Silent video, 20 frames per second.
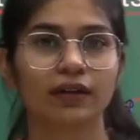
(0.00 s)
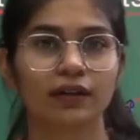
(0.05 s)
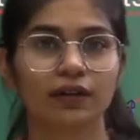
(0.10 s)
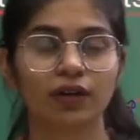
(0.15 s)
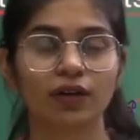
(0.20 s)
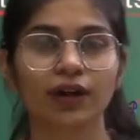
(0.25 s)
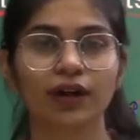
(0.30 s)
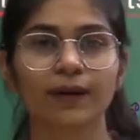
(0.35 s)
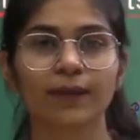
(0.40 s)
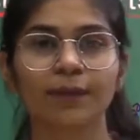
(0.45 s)

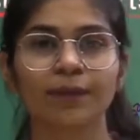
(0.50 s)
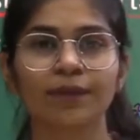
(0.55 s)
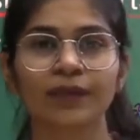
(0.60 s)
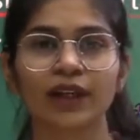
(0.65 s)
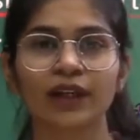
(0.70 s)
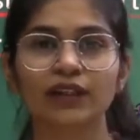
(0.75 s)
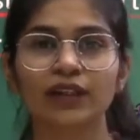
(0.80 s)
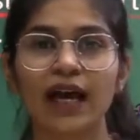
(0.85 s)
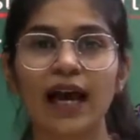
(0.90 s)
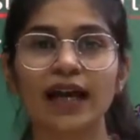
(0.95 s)
Okay,
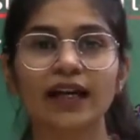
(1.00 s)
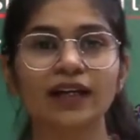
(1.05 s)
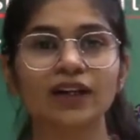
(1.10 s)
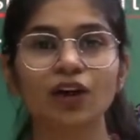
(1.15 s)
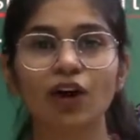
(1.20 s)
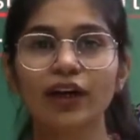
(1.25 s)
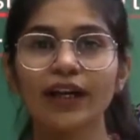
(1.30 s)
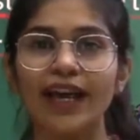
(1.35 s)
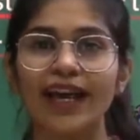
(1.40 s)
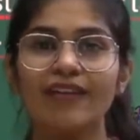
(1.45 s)
and
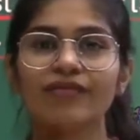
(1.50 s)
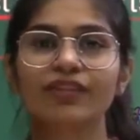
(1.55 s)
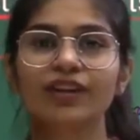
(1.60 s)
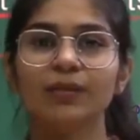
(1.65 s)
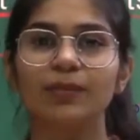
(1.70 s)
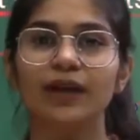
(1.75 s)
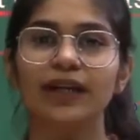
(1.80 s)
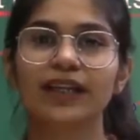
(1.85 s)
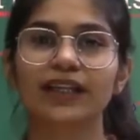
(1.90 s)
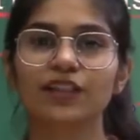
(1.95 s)
not
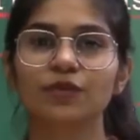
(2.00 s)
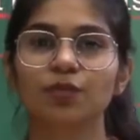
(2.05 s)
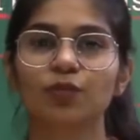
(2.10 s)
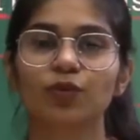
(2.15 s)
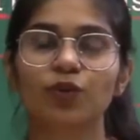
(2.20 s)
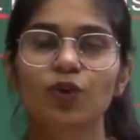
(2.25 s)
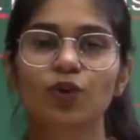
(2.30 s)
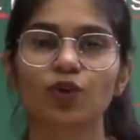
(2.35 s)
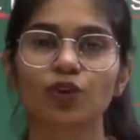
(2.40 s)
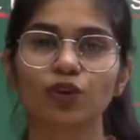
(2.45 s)
everybody is
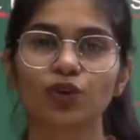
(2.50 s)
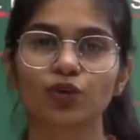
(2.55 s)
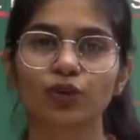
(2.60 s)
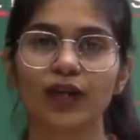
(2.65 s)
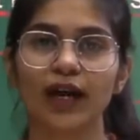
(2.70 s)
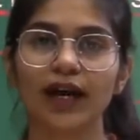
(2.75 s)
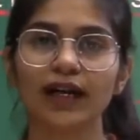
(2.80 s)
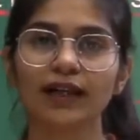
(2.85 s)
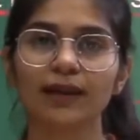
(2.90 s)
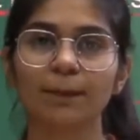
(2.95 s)
prone to
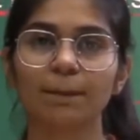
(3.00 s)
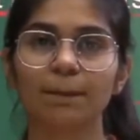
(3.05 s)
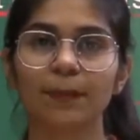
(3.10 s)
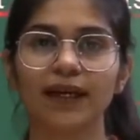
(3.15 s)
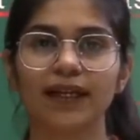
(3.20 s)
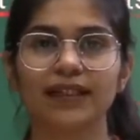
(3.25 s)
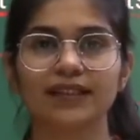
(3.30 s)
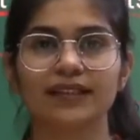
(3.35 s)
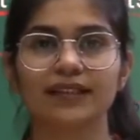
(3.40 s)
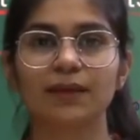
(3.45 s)
that
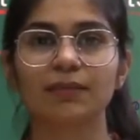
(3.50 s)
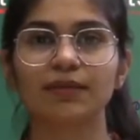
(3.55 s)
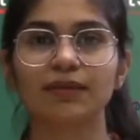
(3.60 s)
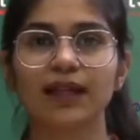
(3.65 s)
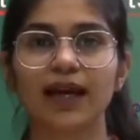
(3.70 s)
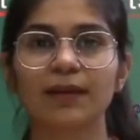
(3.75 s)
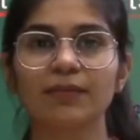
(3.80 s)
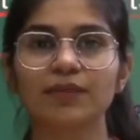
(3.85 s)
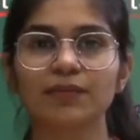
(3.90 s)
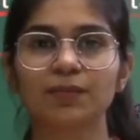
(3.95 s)
pain.
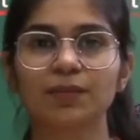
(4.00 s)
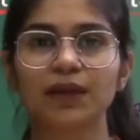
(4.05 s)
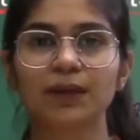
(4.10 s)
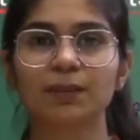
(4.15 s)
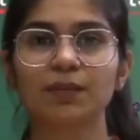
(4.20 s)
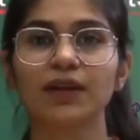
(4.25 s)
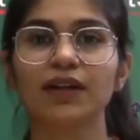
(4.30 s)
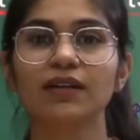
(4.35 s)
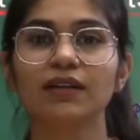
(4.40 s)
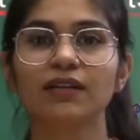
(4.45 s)
Sometimes
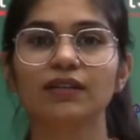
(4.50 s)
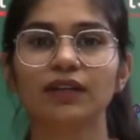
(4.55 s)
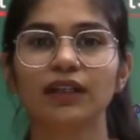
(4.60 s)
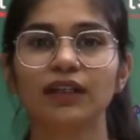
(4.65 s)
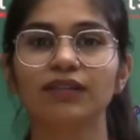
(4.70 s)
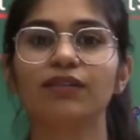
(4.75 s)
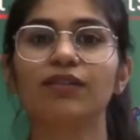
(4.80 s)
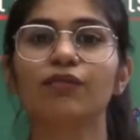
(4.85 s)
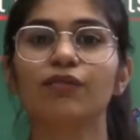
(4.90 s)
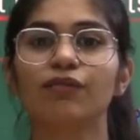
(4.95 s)
people
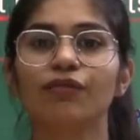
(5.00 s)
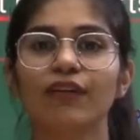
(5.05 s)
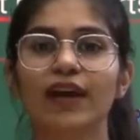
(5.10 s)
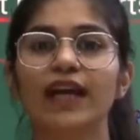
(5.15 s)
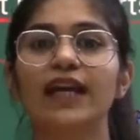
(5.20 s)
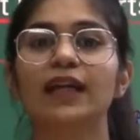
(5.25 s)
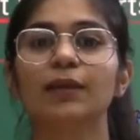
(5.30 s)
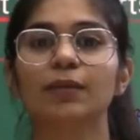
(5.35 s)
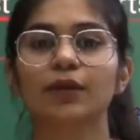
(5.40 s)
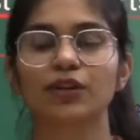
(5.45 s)
even
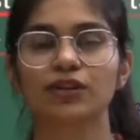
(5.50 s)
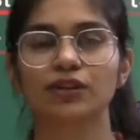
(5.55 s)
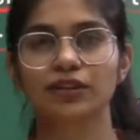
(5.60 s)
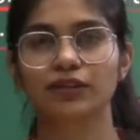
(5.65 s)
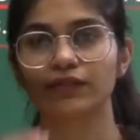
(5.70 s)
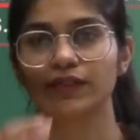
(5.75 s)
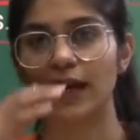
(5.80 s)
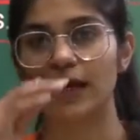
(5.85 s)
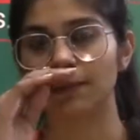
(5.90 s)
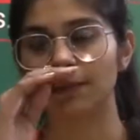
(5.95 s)
faint because
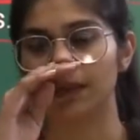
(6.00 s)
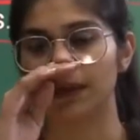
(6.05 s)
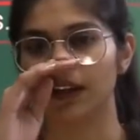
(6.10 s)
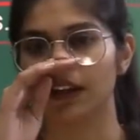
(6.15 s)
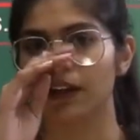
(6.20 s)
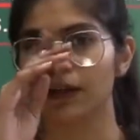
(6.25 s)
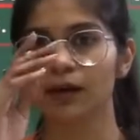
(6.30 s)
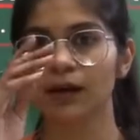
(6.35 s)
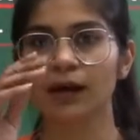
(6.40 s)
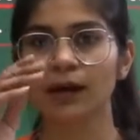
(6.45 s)
of that pain.
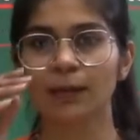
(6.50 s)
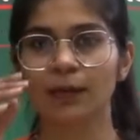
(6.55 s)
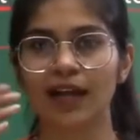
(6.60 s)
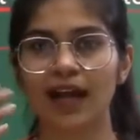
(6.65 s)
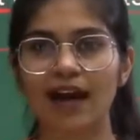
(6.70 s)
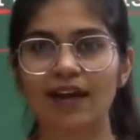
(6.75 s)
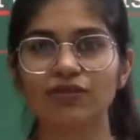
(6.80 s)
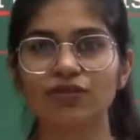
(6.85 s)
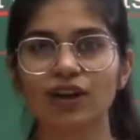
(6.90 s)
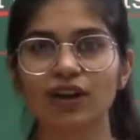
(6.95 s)
But
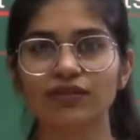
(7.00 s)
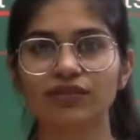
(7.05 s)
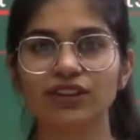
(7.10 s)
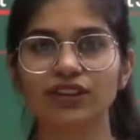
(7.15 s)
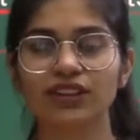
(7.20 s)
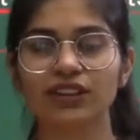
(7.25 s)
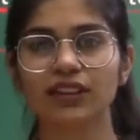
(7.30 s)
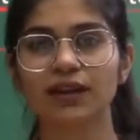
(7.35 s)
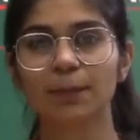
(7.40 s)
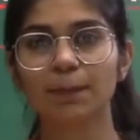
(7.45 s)
have you ever
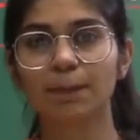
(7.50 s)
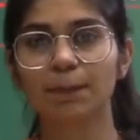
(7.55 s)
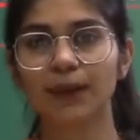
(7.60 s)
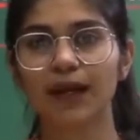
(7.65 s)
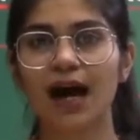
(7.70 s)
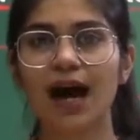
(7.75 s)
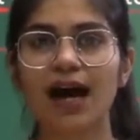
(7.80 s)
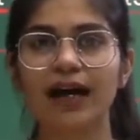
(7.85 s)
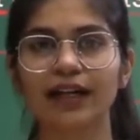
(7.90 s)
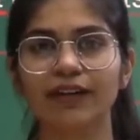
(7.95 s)
seen a
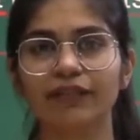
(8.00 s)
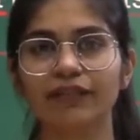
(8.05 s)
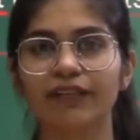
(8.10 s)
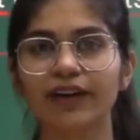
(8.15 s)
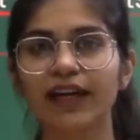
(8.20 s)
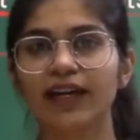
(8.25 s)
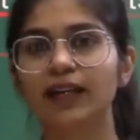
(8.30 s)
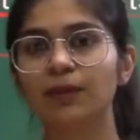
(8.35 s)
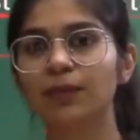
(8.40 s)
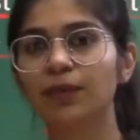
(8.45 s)
plant
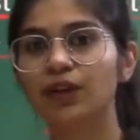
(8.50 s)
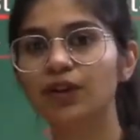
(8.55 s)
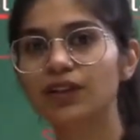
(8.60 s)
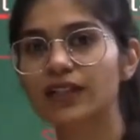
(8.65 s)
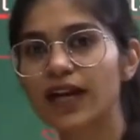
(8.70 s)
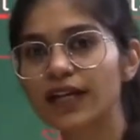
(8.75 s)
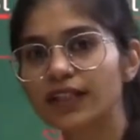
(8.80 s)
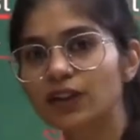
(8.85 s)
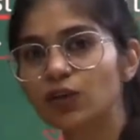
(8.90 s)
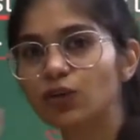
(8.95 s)
faint because
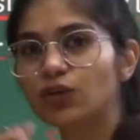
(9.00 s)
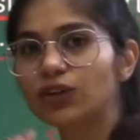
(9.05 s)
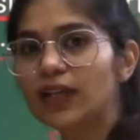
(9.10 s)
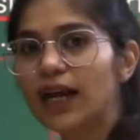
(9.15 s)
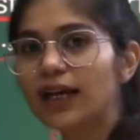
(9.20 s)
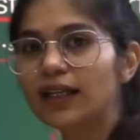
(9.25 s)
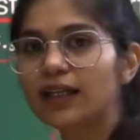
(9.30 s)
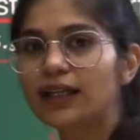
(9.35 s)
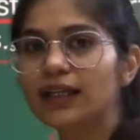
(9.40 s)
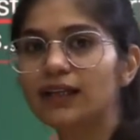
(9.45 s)
I took
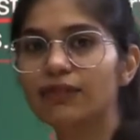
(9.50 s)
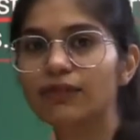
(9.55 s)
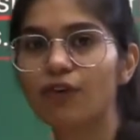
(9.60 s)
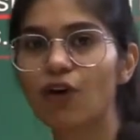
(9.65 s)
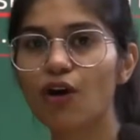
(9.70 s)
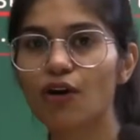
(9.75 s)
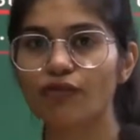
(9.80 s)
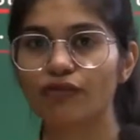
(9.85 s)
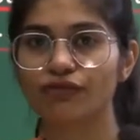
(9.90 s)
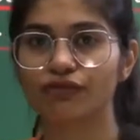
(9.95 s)
that leaf
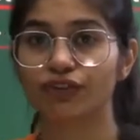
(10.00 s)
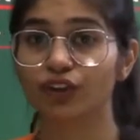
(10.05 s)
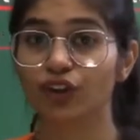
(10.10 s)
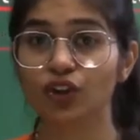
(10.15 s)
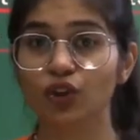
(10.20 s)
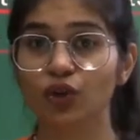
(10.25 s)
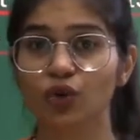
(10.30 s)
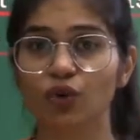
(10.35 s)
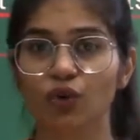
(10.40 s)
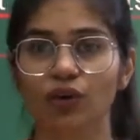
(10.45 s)
off?
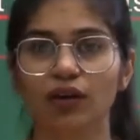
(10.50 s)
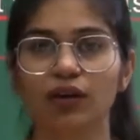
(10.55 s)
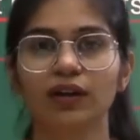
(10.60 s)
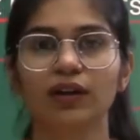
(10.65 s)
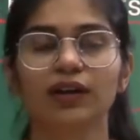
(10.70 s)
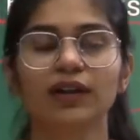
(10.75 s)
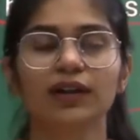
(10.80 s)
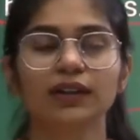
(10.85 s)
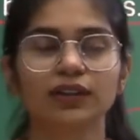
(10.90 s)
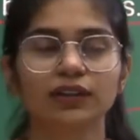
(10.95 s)
No.
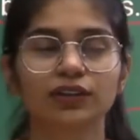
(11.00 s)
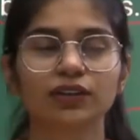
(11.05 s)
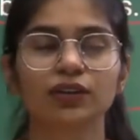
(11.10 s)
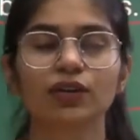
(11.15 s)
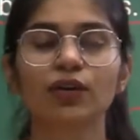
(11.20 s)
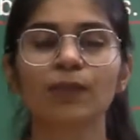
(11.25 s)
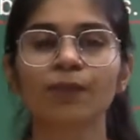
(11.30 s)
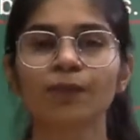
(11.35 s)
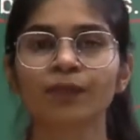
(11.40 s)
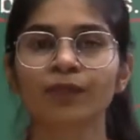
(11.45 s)

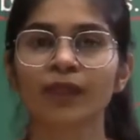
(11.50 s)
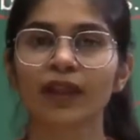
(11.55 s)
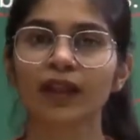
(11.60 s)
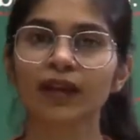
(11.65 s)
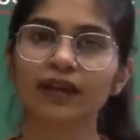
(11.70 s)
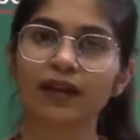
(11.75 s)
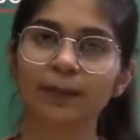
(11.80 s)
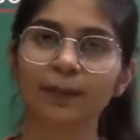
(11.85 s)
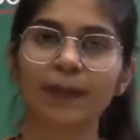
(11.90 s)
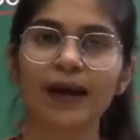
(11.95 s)
So
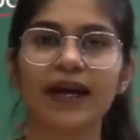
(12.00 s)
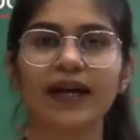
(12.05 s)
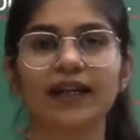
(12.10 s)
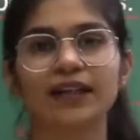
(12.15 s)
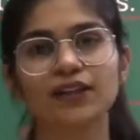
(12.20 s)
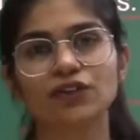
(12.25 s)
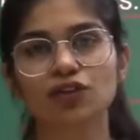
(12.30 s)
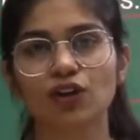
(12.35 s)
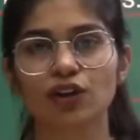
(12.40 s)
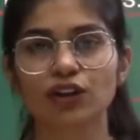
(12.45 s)

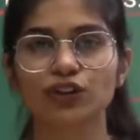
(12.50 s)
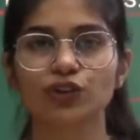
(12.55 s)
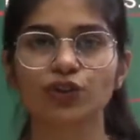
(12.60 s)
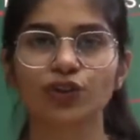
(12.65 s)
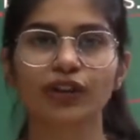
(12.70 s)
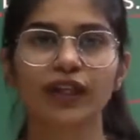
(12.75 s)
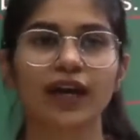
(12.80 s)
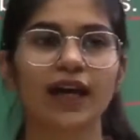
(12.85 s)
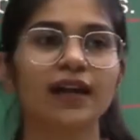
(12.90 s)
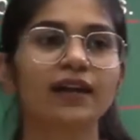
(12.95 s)
repair is also
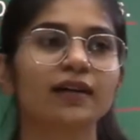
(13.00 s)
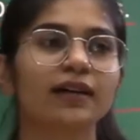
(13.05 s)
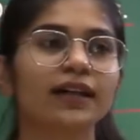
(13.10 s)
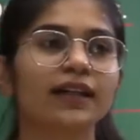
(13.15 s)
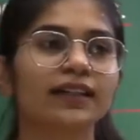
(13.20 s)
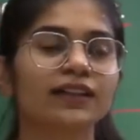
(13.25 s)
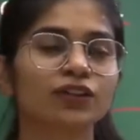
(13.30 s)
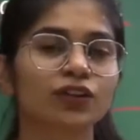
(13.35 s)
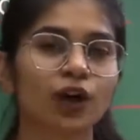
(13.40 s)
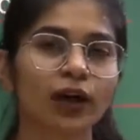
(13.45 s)
there.
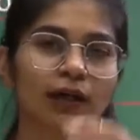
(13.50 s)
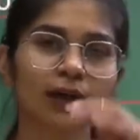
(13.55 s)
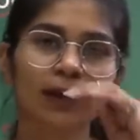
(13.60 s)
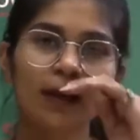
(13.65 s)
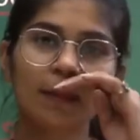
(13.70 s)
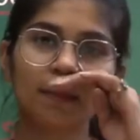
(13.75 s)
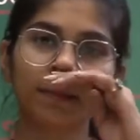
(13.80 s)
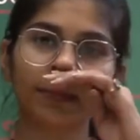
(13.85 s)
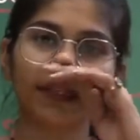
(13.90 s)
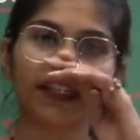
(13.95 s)
It's not a
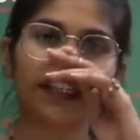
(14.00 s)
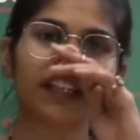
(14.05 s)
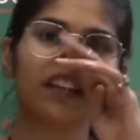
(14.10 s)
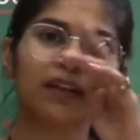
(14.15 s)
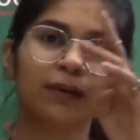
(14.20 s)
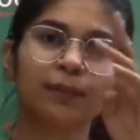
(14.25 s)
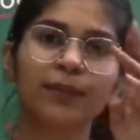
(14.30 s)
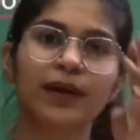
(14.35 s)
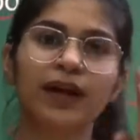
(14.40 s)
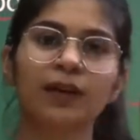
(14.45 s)
complete
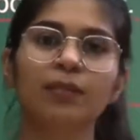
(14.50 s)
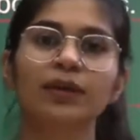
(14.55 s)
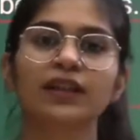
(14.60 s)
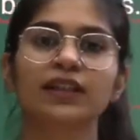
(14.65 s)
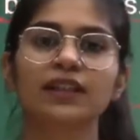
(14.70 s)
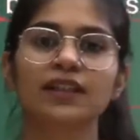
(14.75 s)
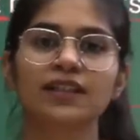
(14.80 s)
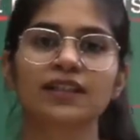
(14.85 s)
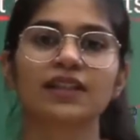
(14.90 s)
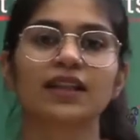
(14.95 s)
repair, but
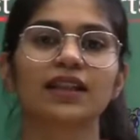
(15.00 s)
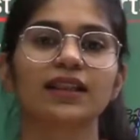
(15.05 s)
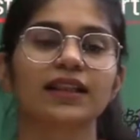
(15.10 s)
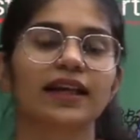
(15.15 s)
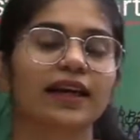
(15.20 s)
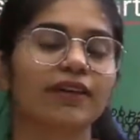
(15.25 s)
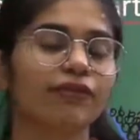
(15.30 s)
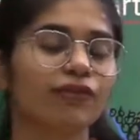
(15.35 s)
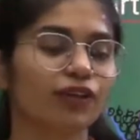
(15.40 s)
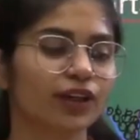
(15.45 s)
it's still
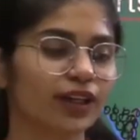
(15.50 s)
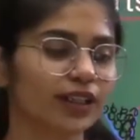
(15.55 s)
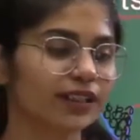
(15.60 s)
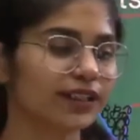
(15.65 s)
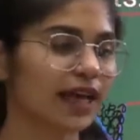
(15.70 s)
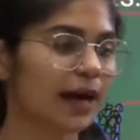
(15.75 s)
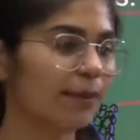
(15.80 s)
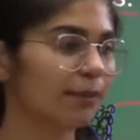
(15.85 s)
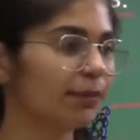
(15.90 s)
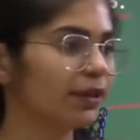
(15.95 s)
there. For
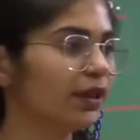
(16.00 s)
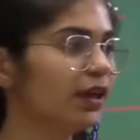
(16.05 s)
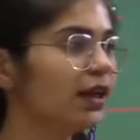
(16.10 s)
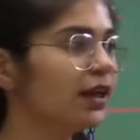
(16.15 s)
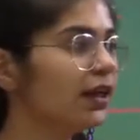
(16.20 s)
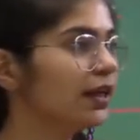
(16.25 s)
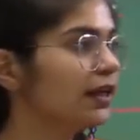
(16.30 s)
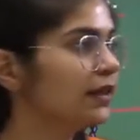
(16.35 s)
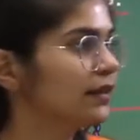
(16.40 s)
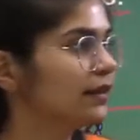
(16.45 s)
example,
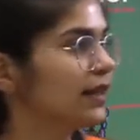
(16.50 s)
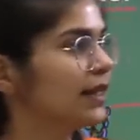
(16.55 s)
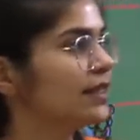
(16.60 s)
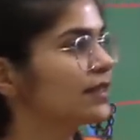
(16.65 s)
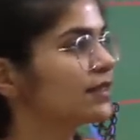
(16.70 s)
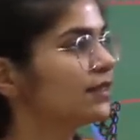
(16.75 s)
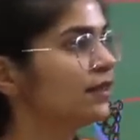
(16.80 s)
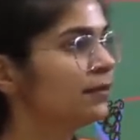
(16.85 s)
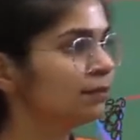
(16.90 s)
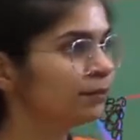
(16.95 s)

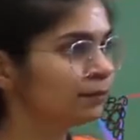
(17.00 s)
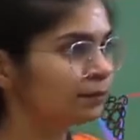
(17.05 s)
there's a